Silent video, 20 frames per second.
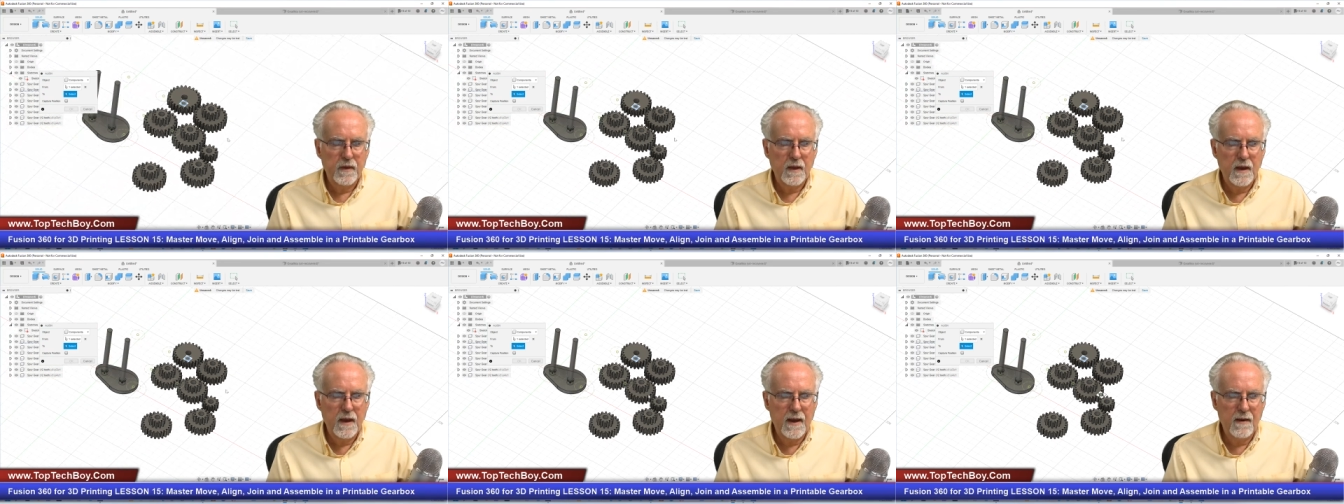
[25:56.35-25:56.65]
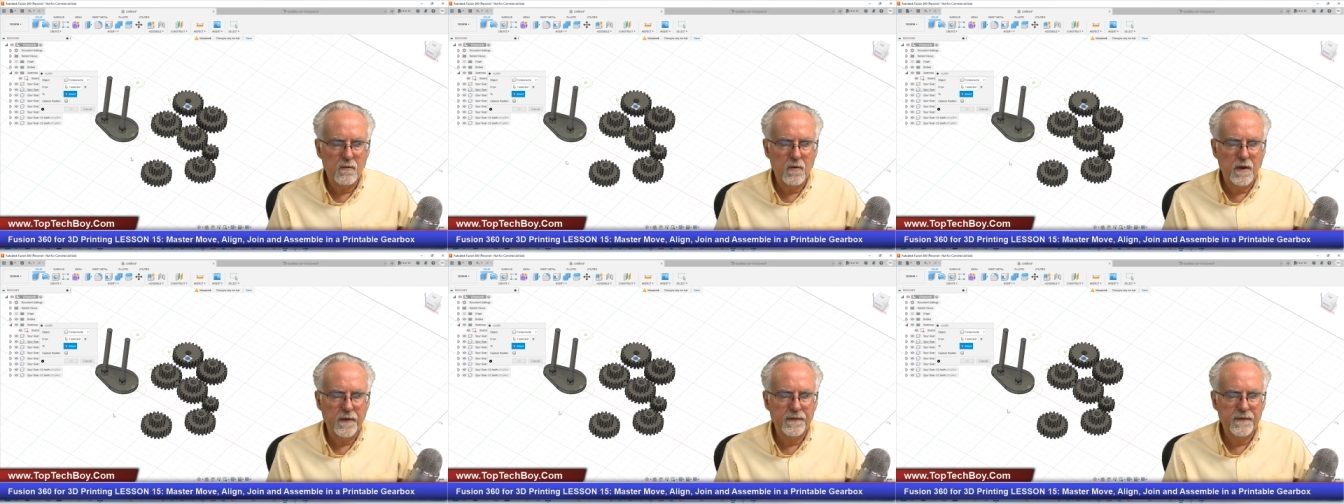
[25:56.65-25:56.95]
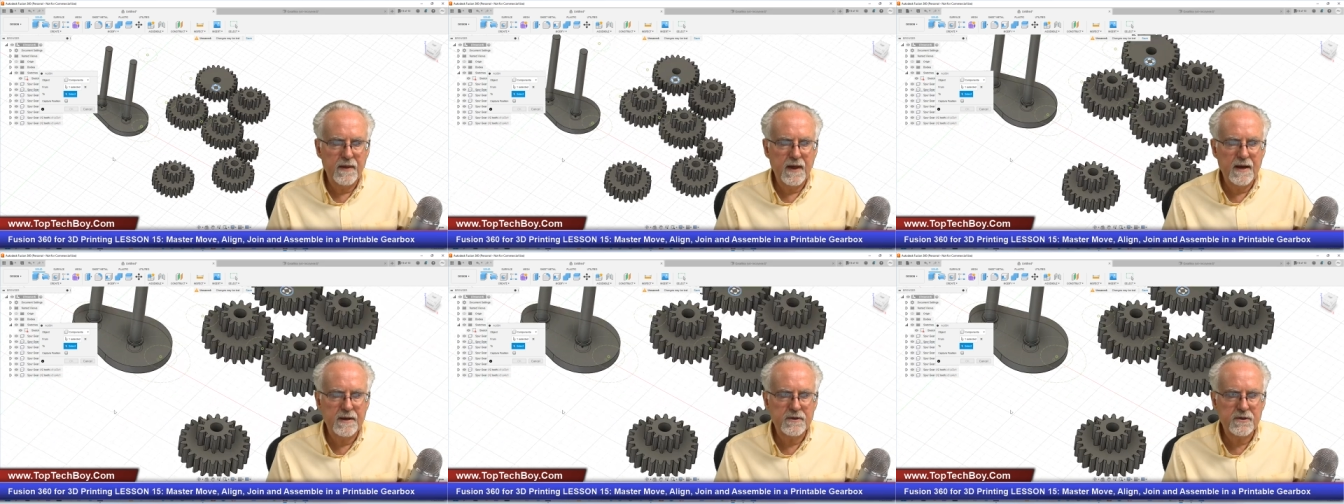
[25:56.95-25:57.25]
I want
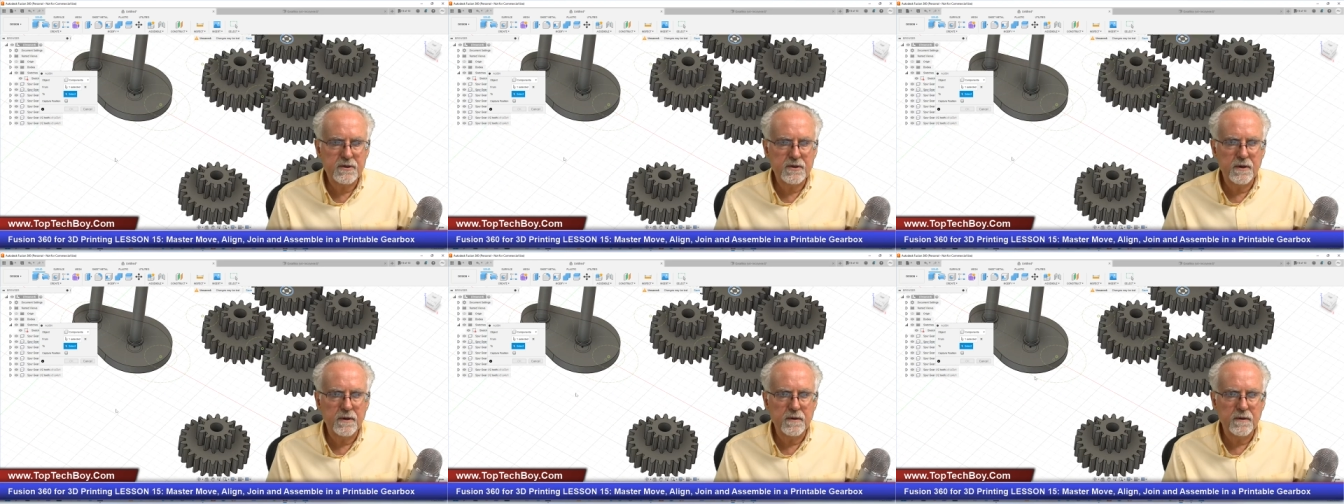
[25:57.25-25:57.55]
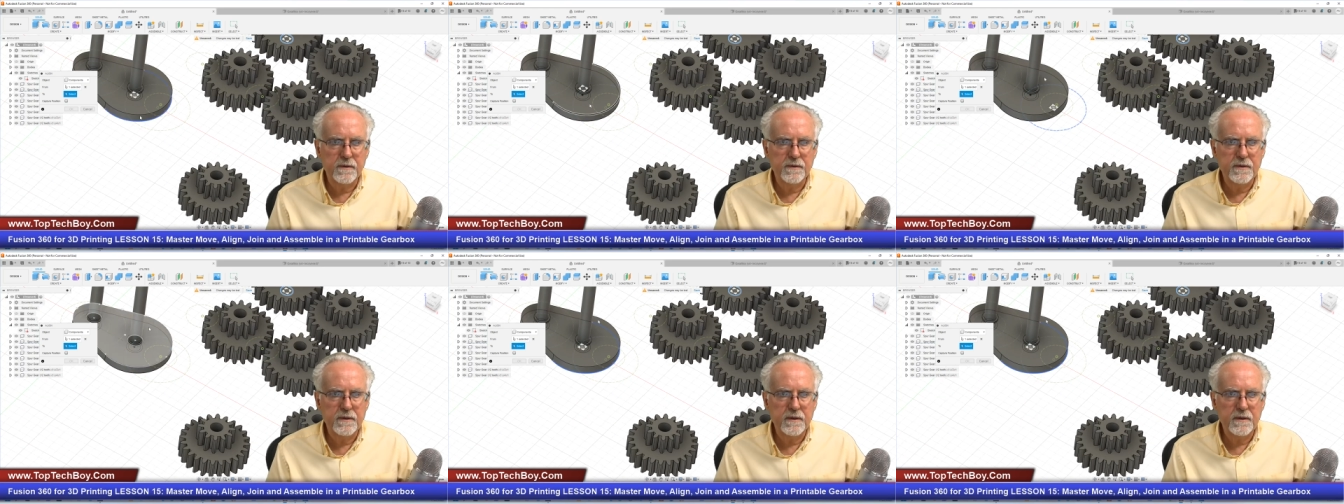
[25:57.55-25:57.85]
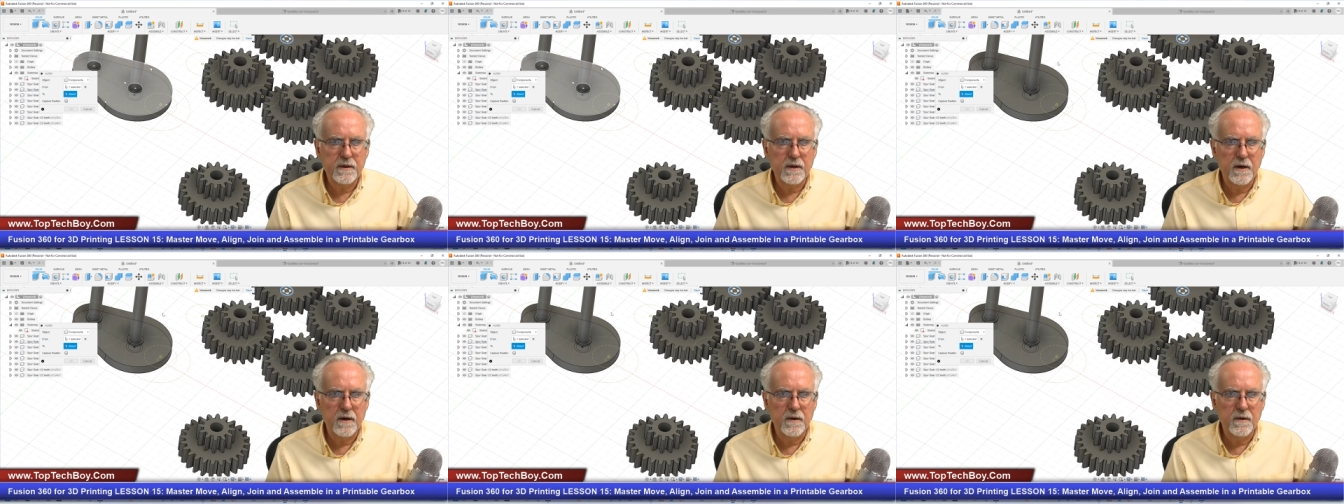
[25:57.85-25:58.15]
that circle to
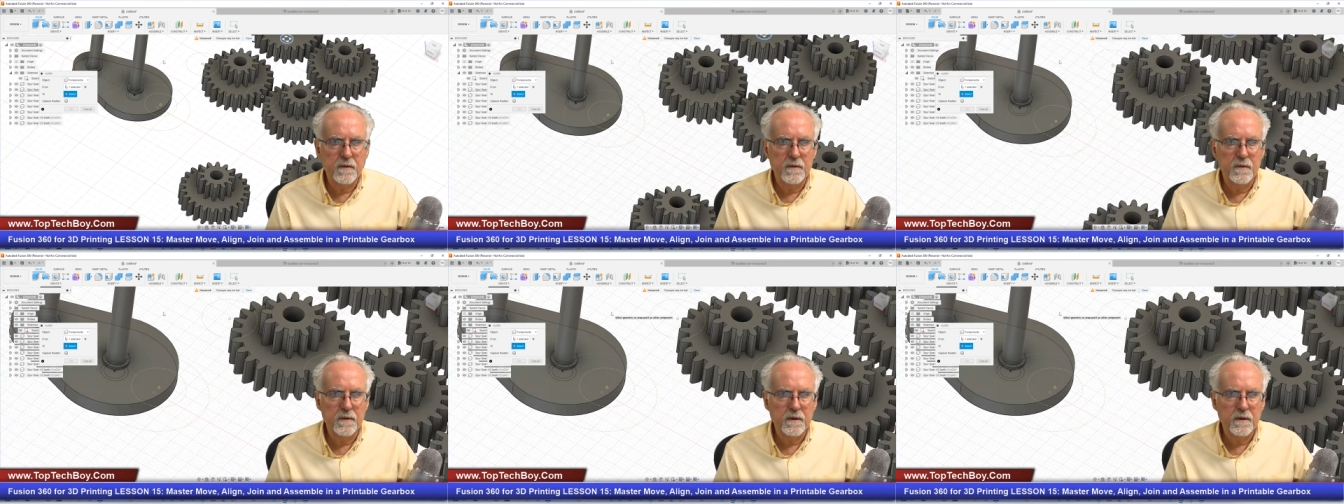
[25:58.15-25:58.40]
go.